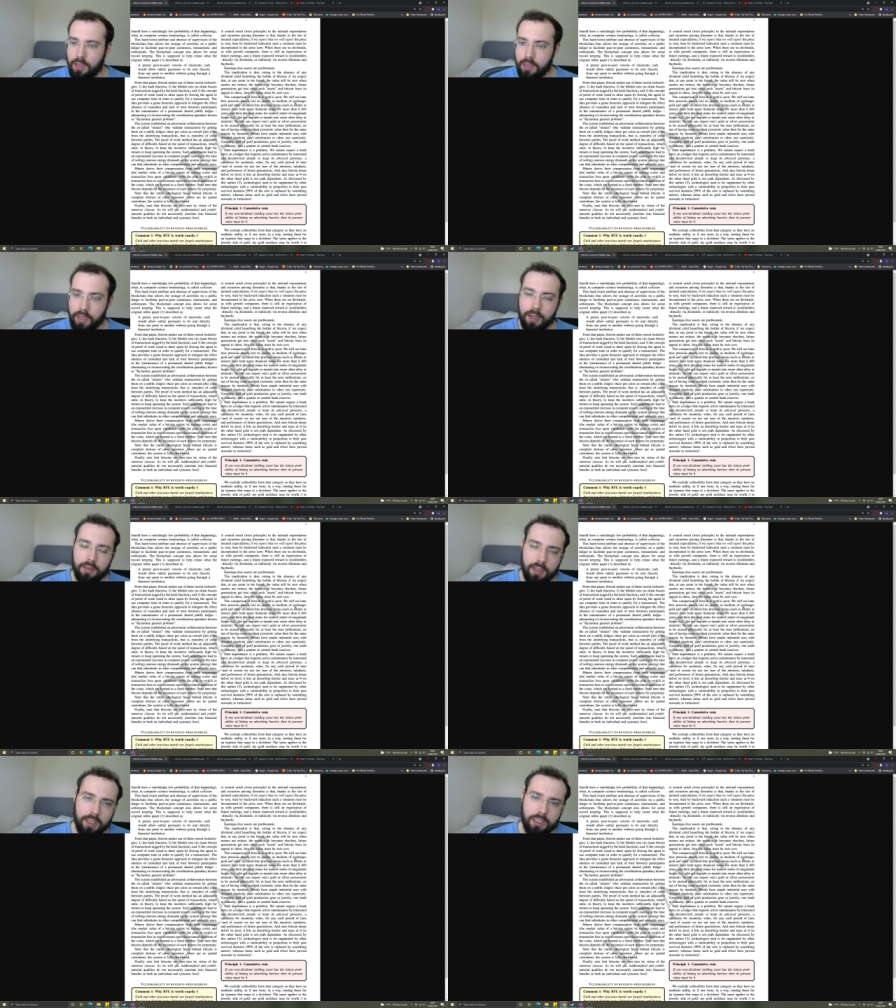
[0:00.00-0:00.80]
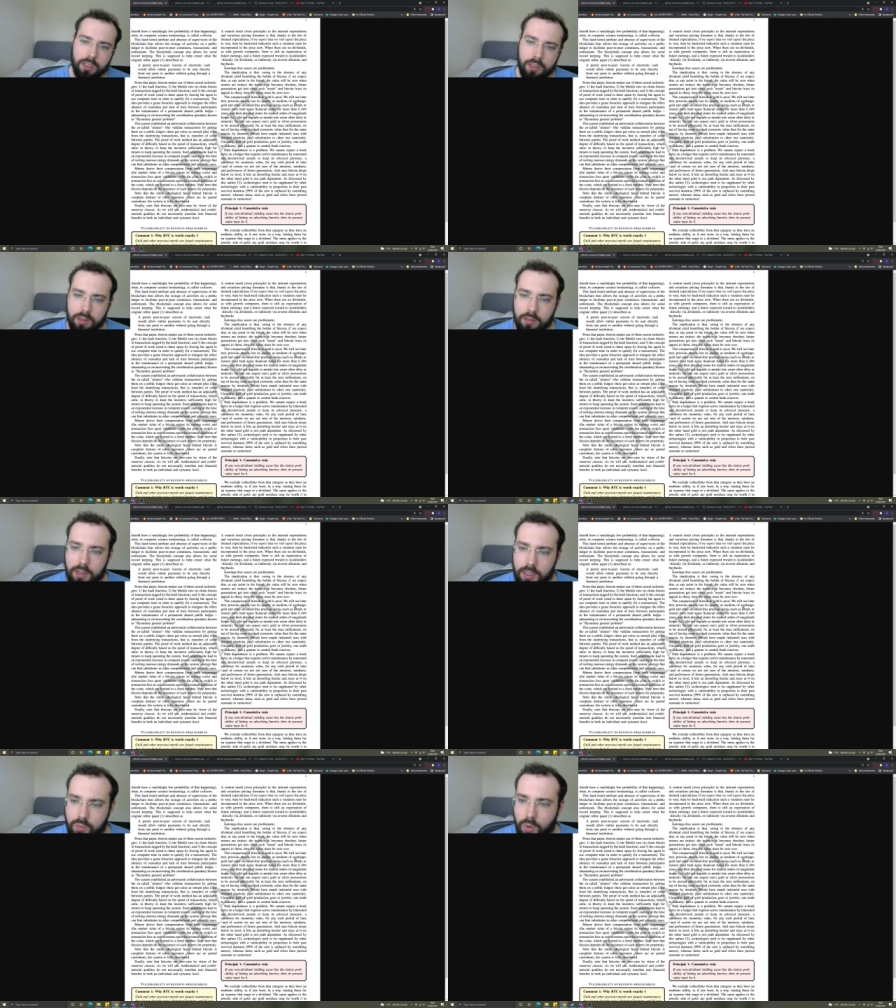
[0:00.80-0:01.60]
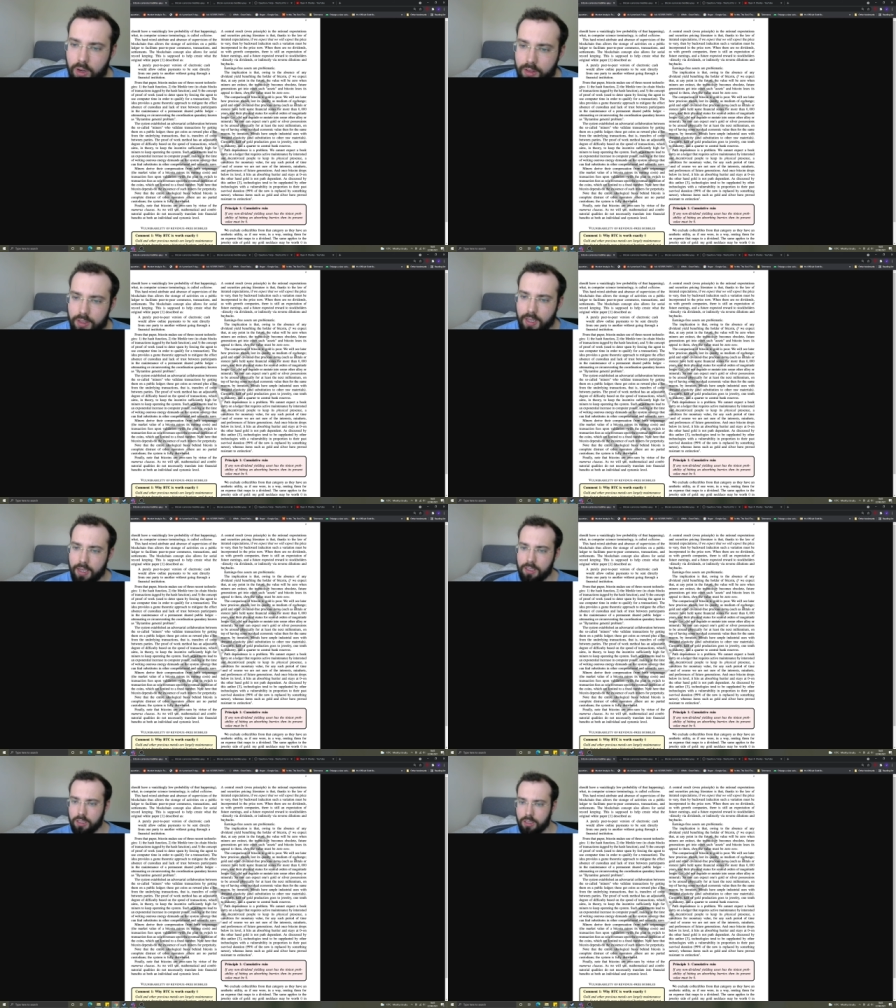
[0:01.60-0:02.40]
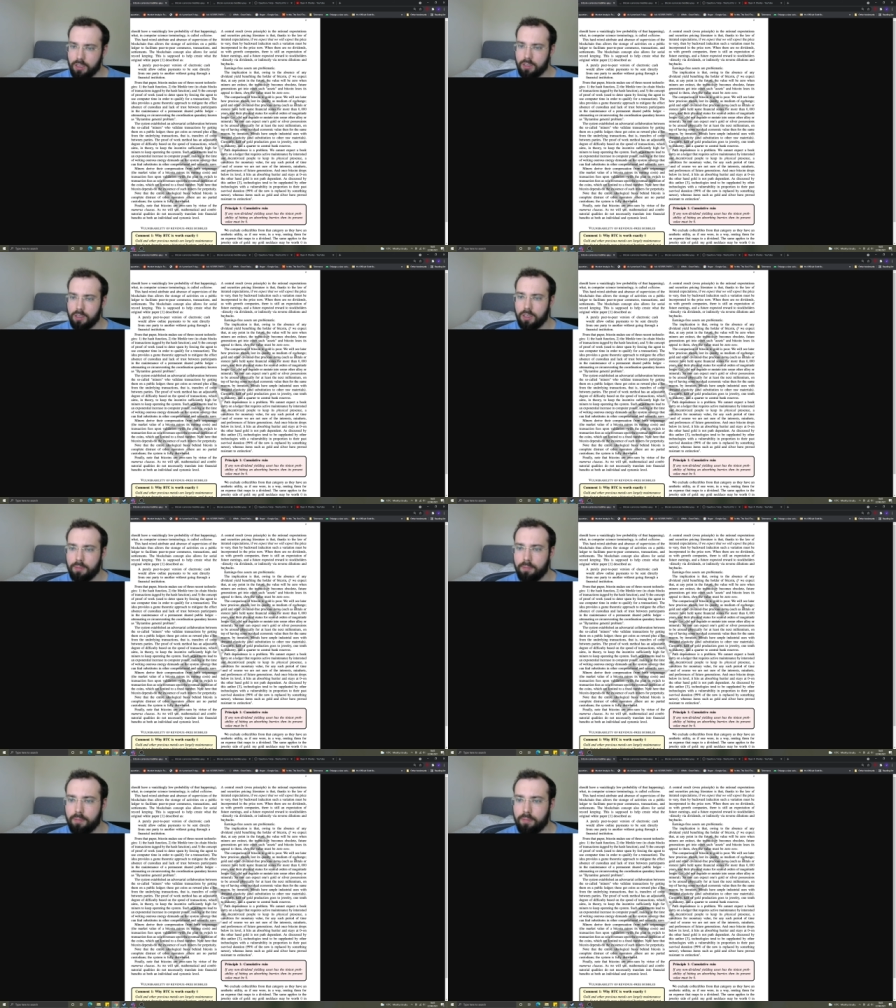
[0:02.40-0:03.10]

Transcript: Yeah, that's a, uh, that's one of the things that um,